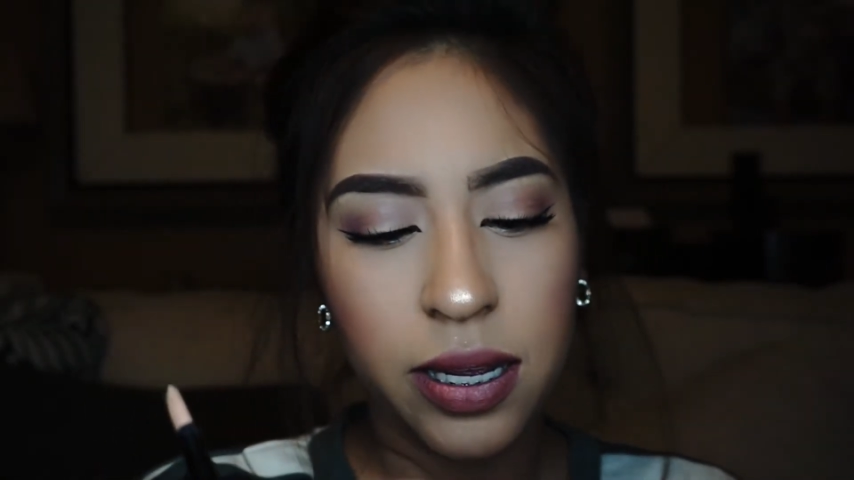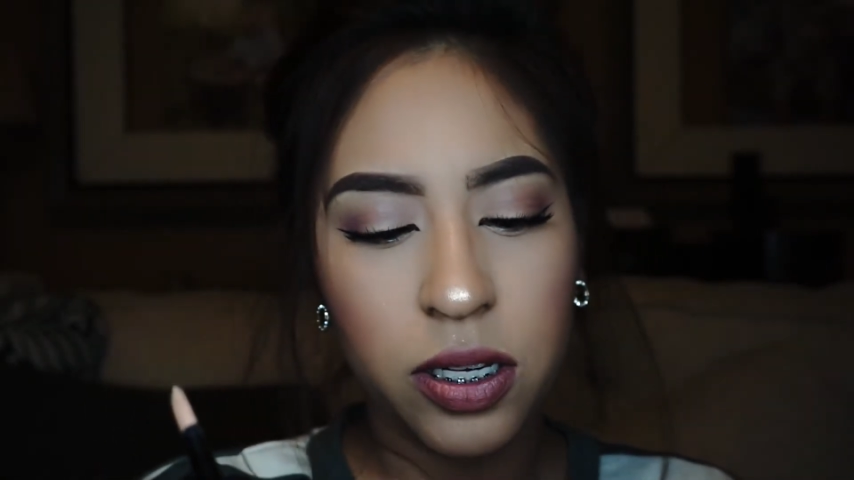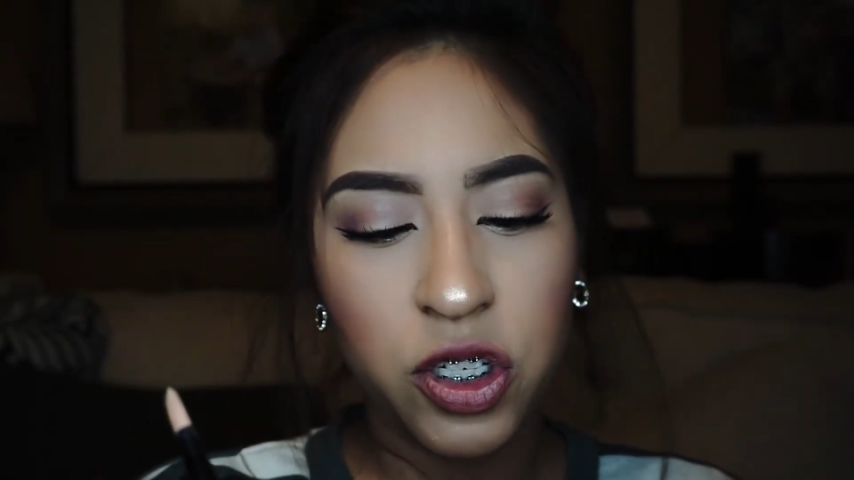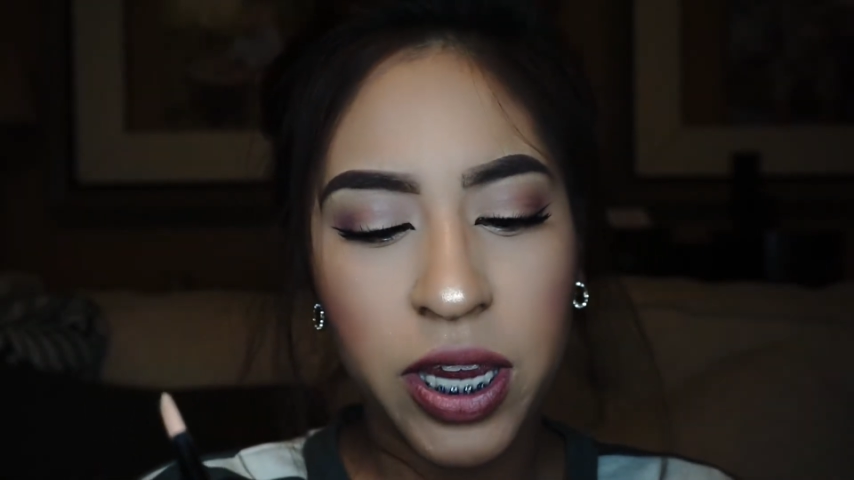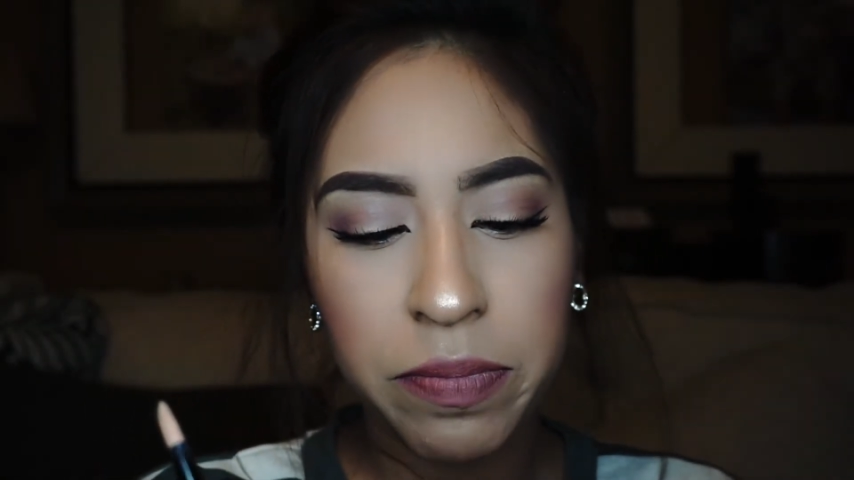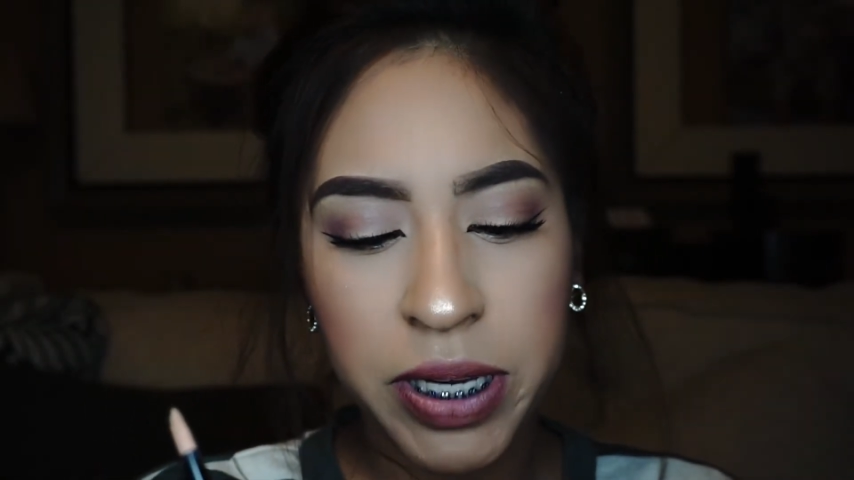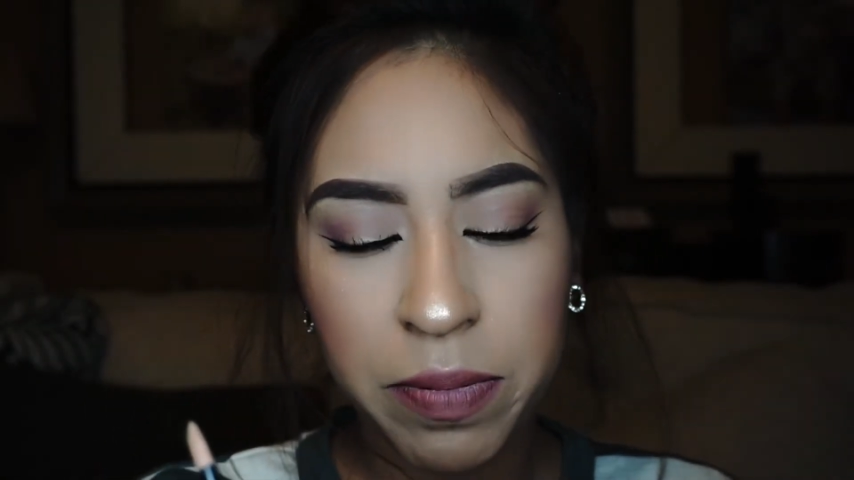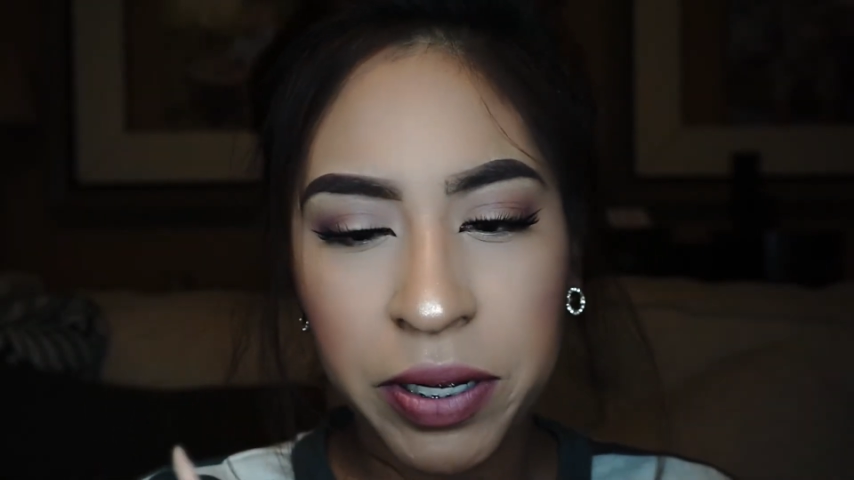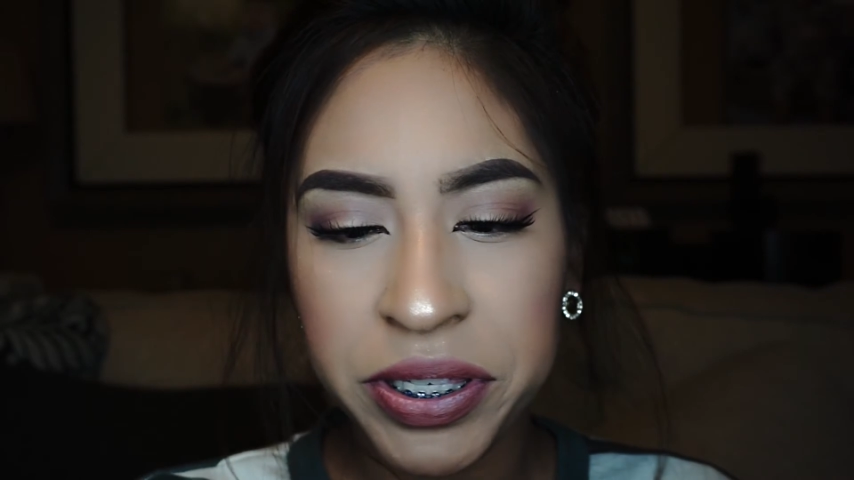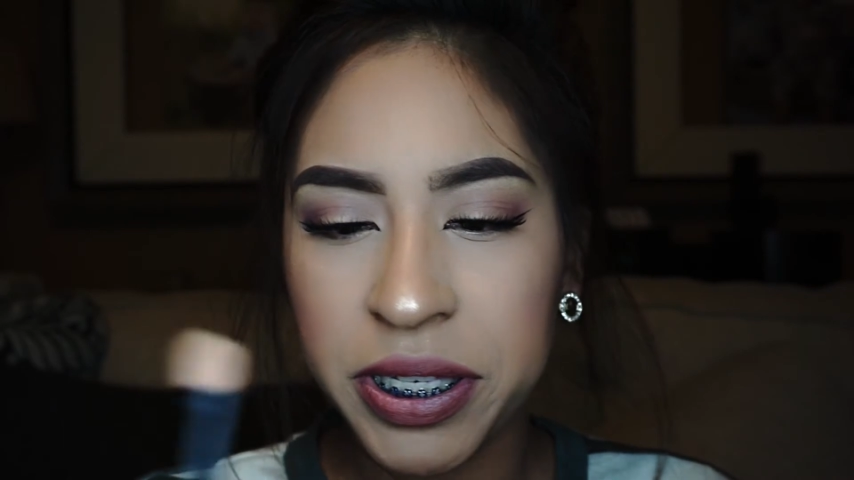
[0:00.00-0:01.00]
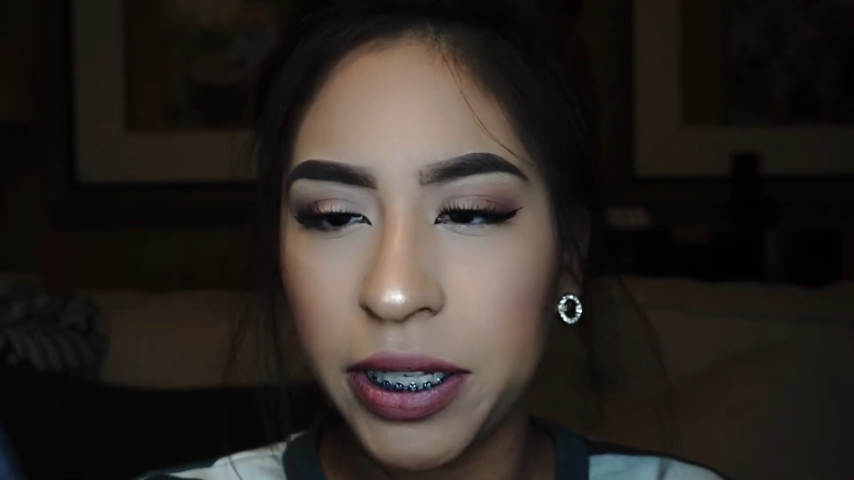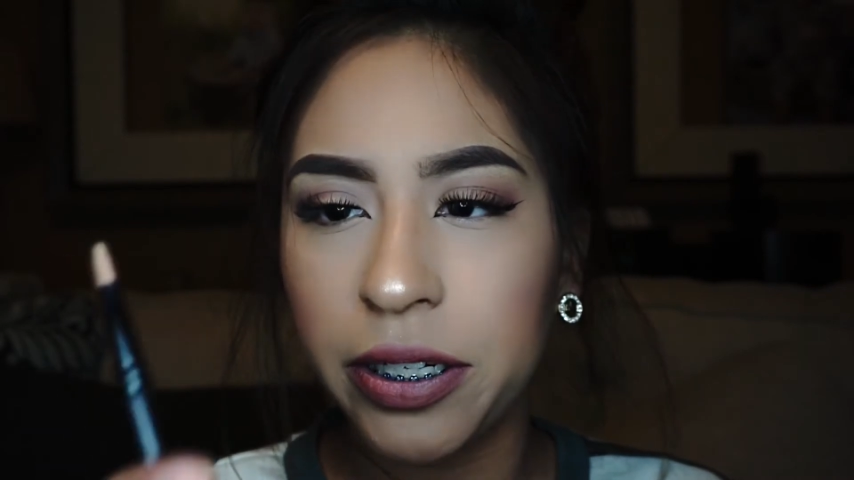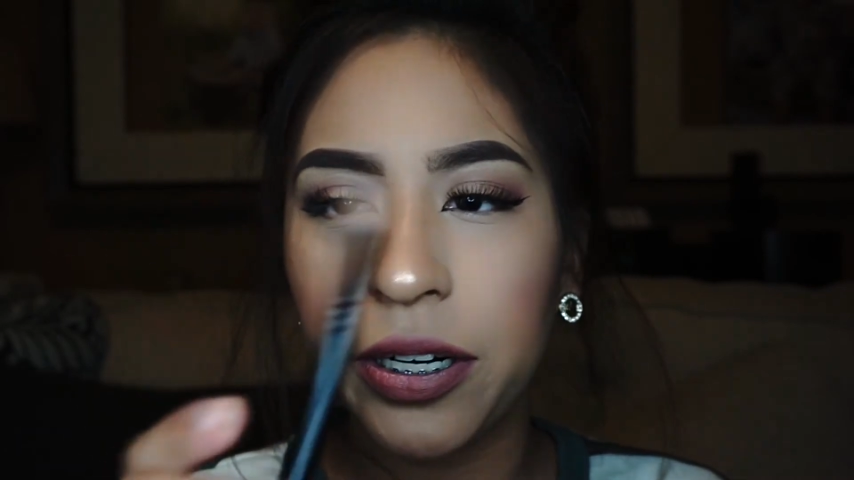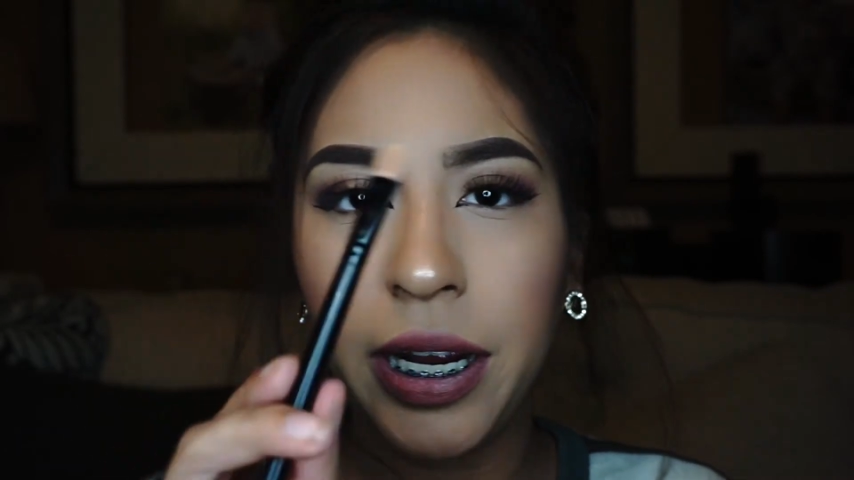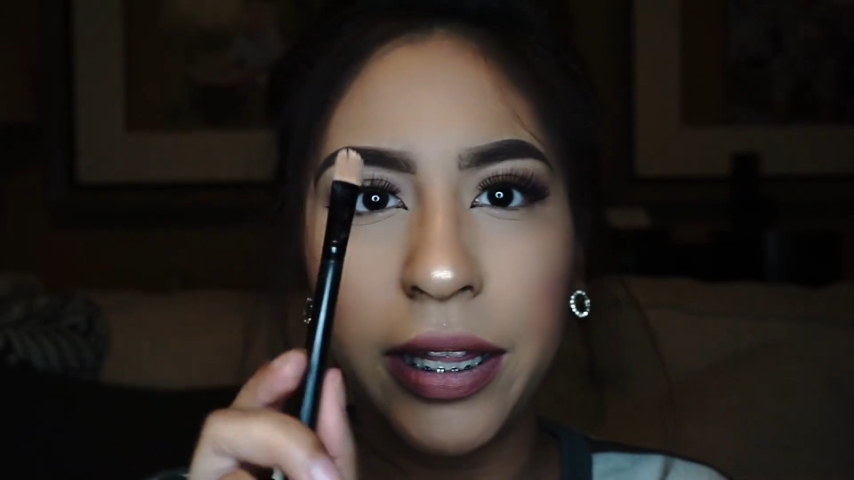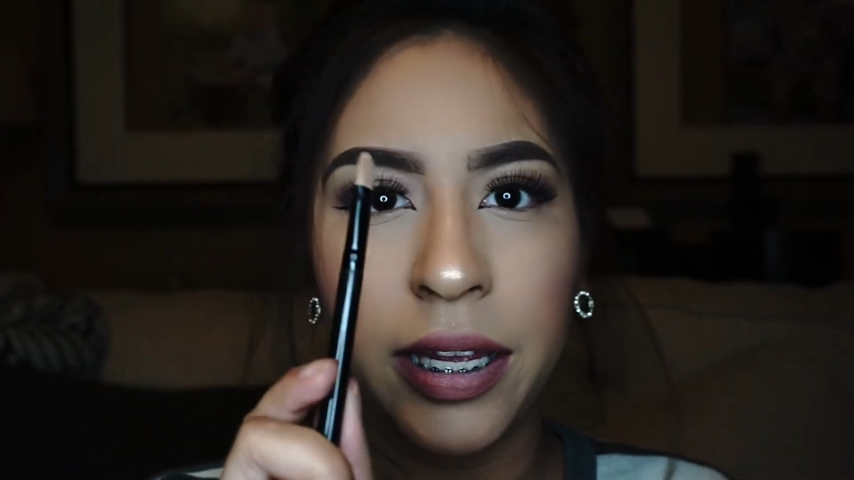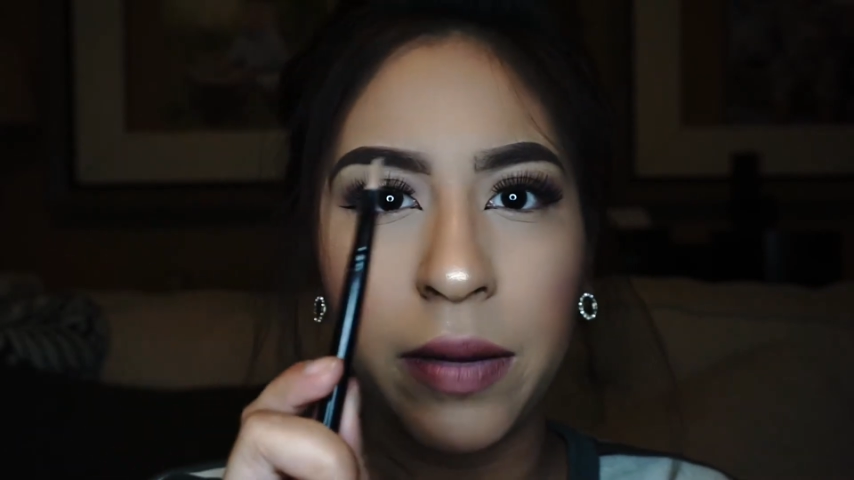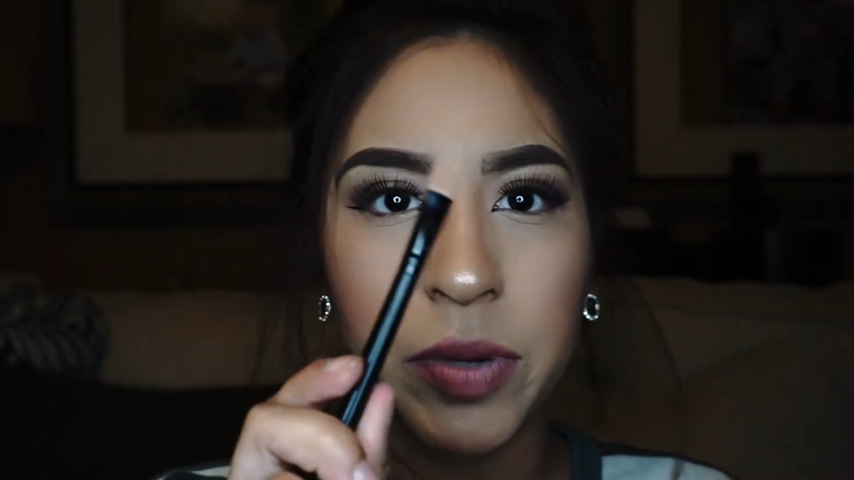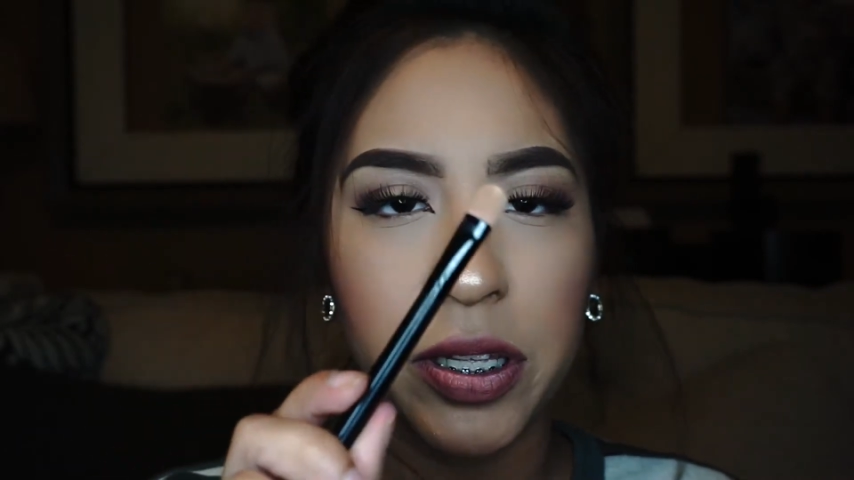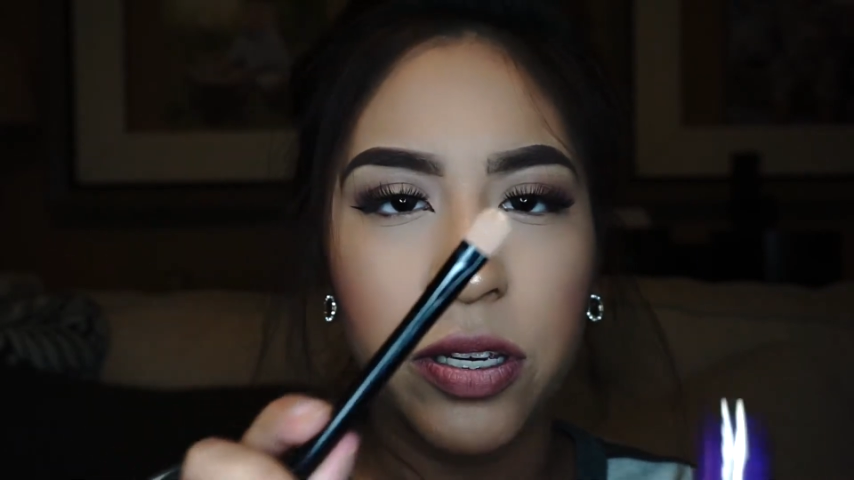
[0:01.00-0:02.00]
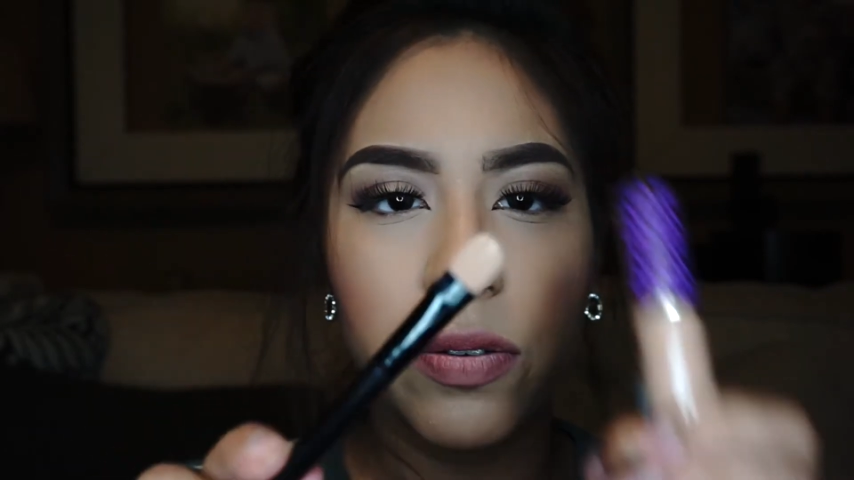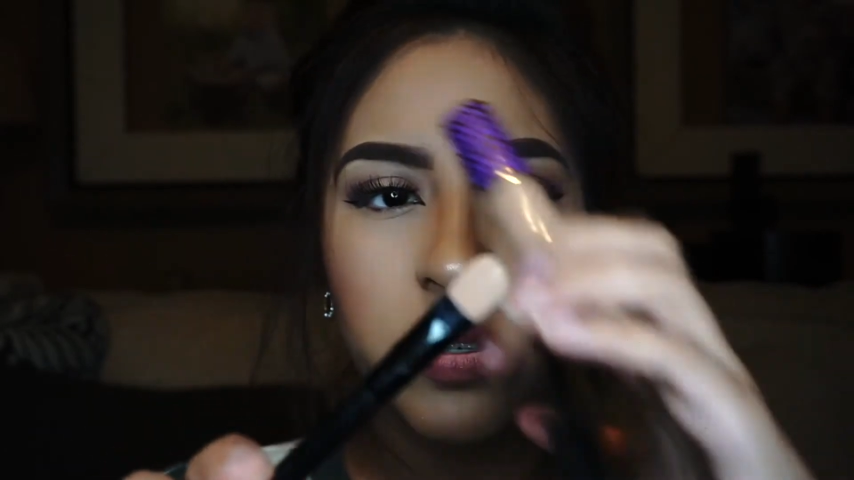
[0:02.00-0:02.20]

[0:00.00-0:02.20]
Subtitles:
Shape Tape concealer, and then I'm gonna